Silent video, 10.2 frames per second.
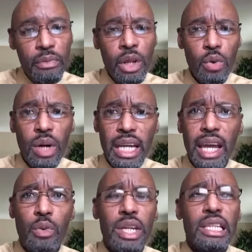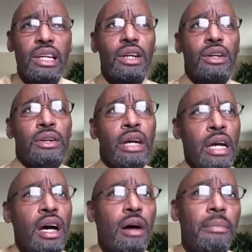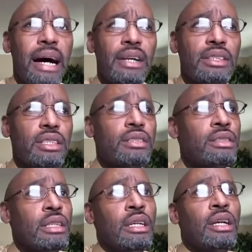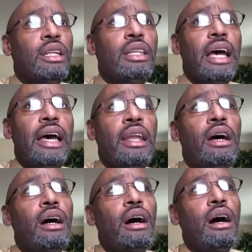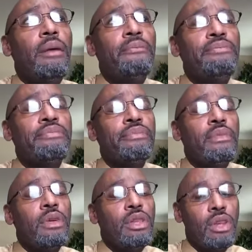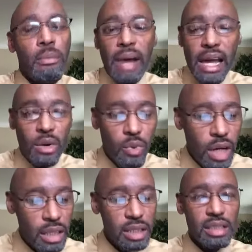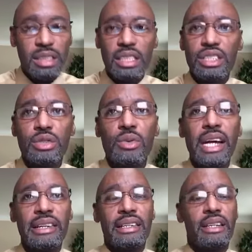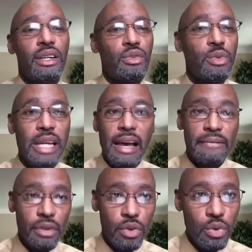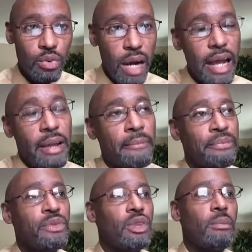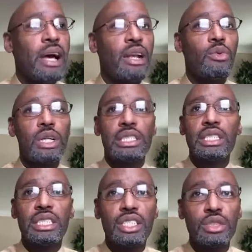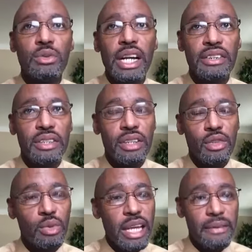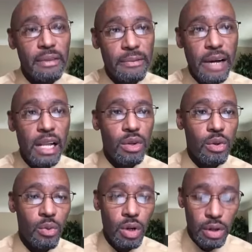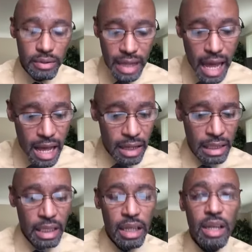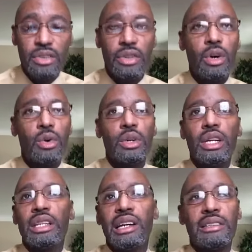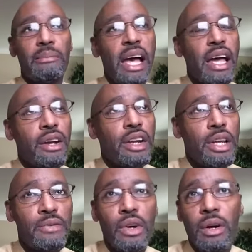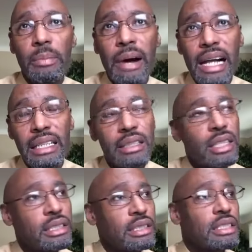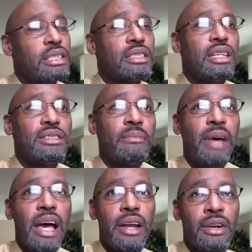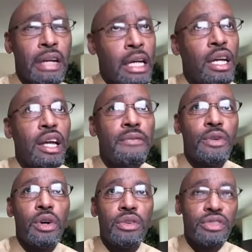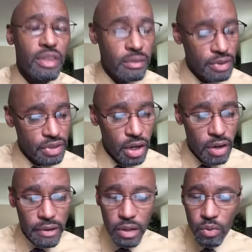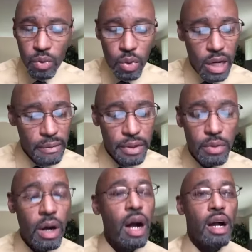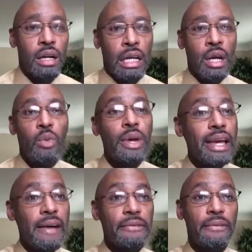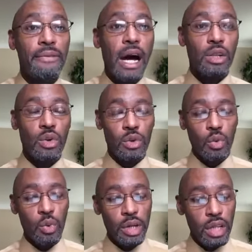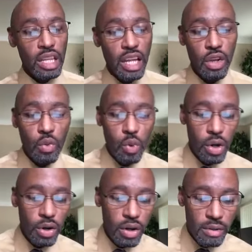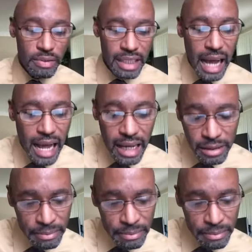What can we learn about this? That um, no matter what the situation is, we have to do right. No matter what the situation is, we have to follow the word of God. And so it doesn't matter if you're a politician, it doesn't matter if you're a civil servant, whoever you are, we have to follow the will and the word of God.